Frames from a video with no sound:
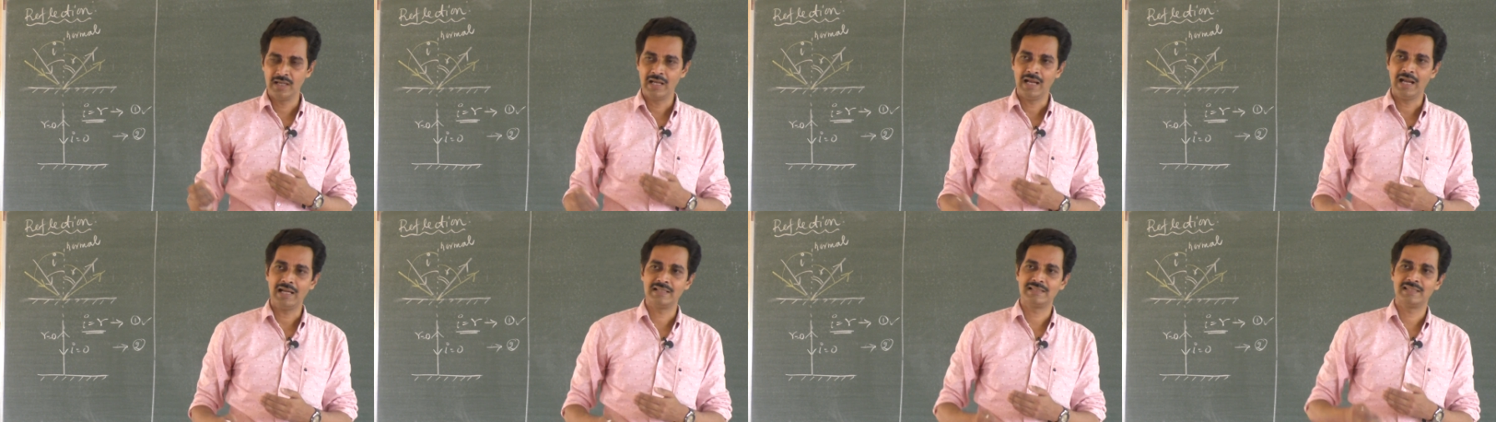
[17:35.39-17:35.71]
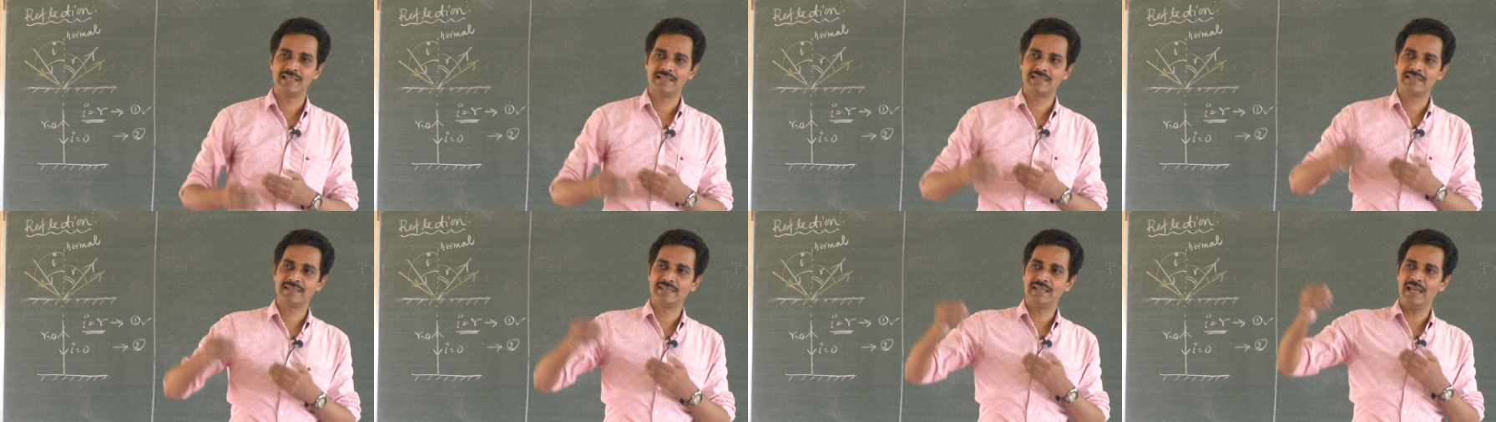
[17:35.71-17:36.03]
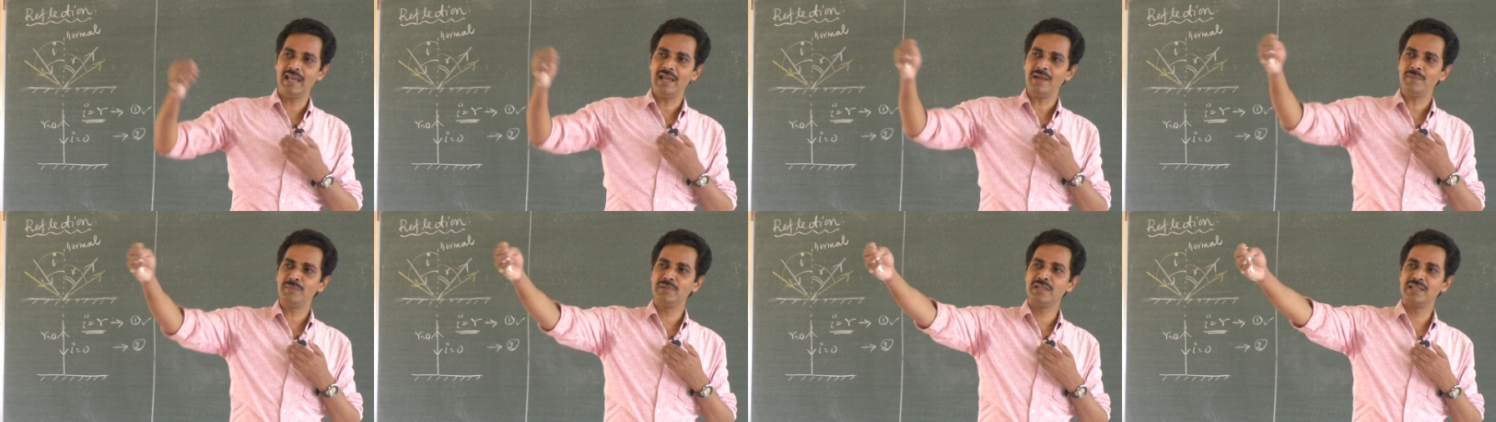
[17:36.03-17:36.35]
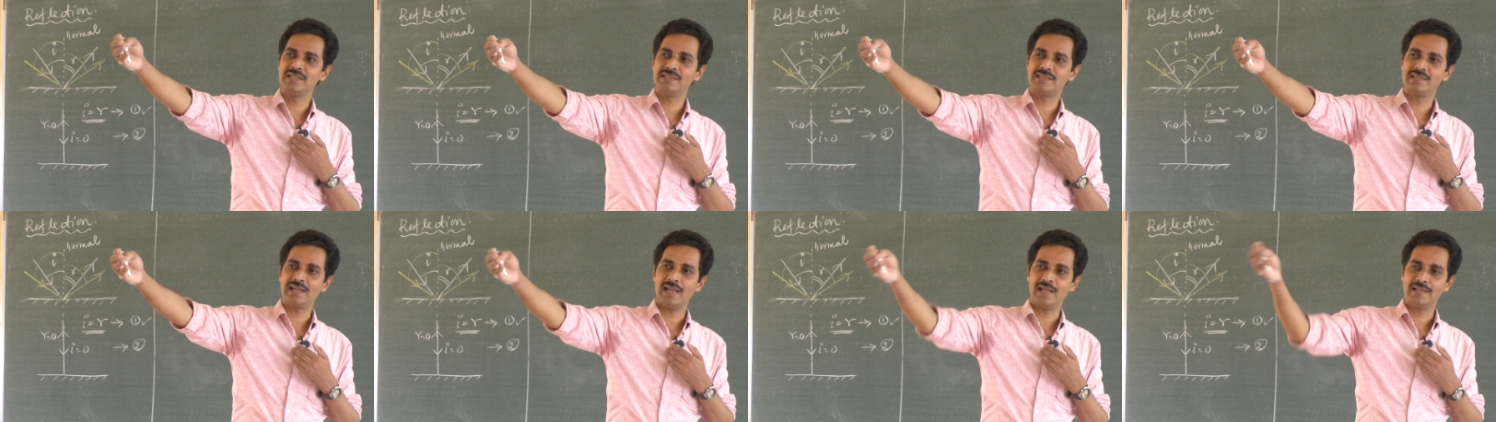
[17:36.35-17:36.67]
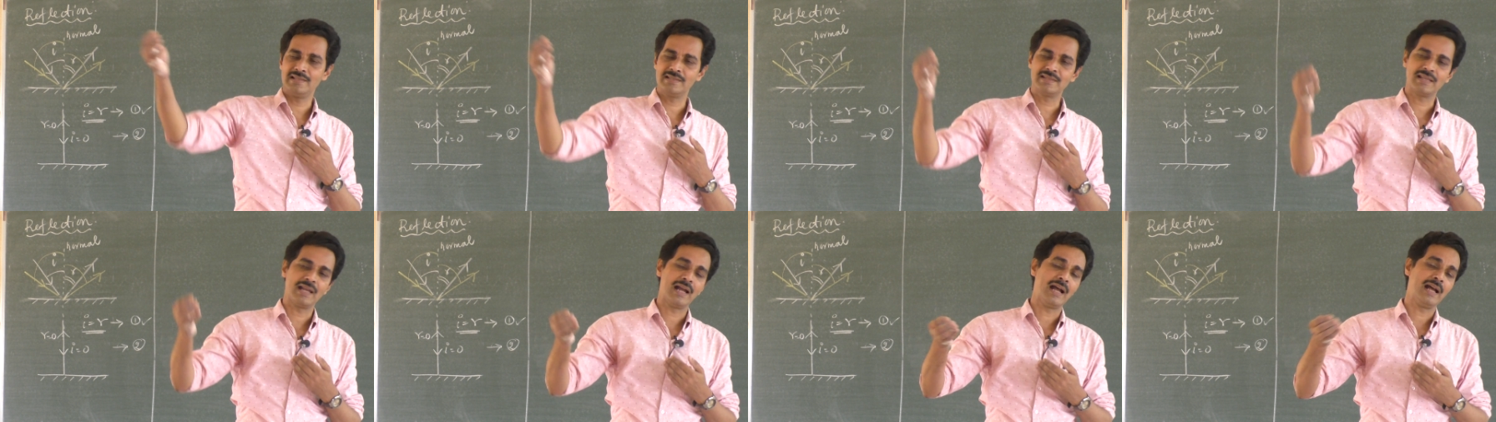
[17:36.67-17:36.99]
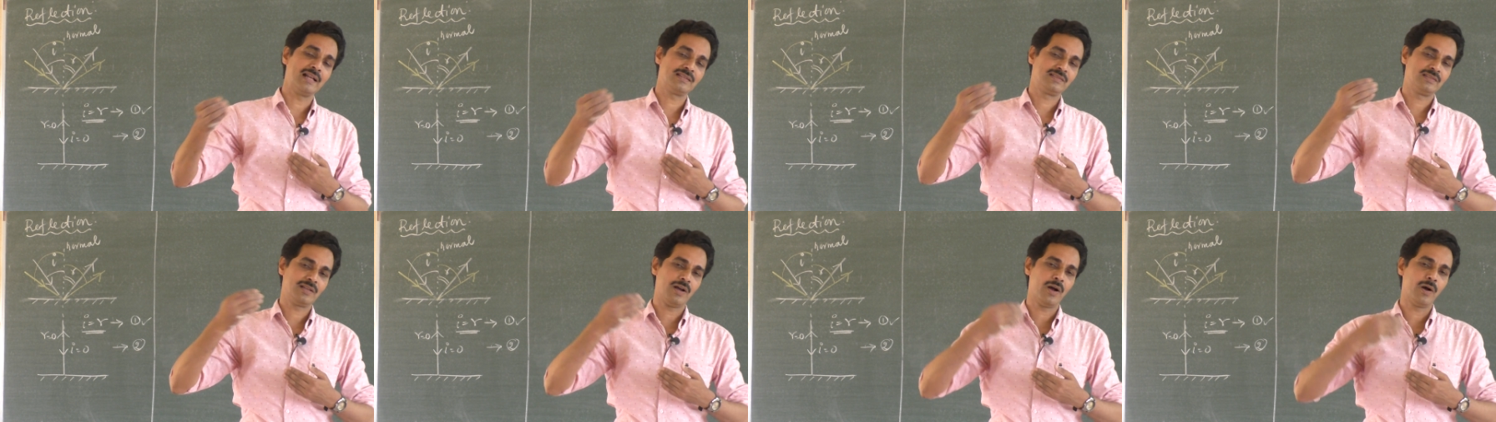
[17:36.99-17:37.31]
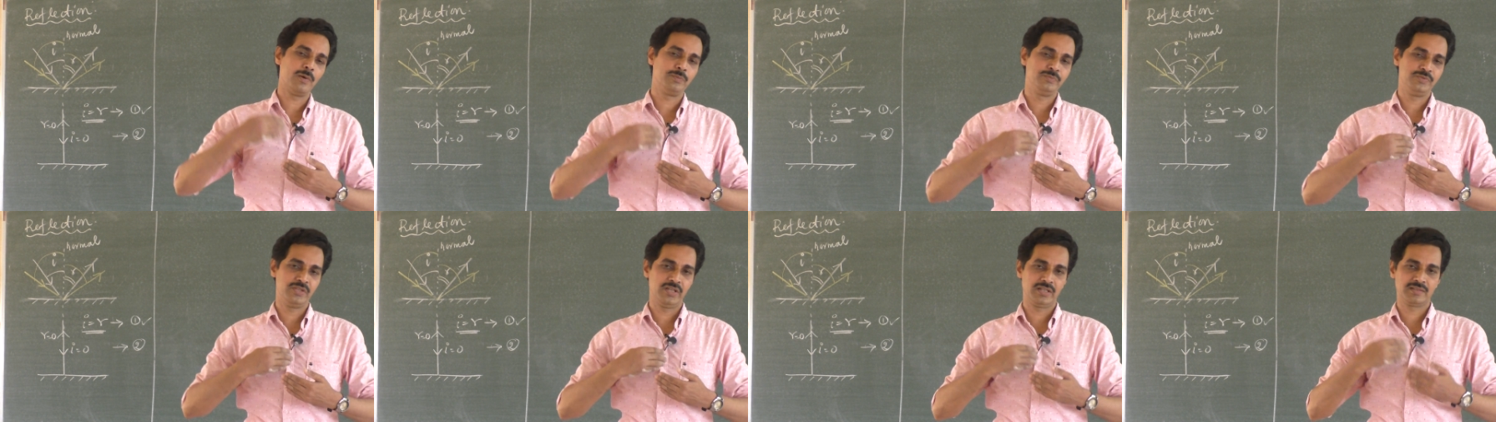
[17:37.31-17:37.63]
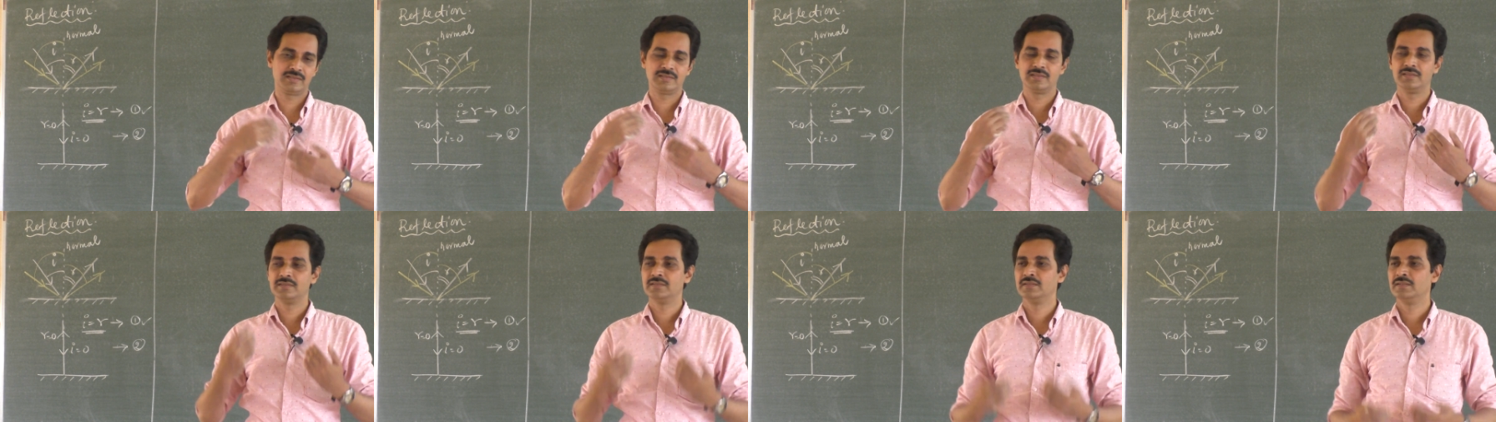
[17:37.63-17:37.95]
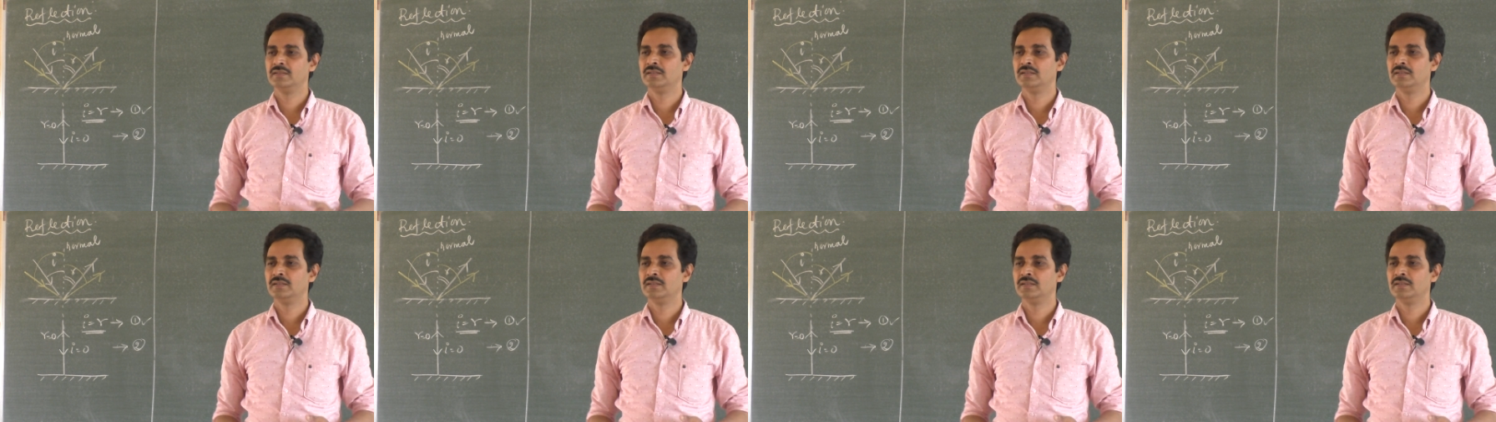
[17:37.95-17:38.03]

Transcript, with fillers: at the same distance as the object.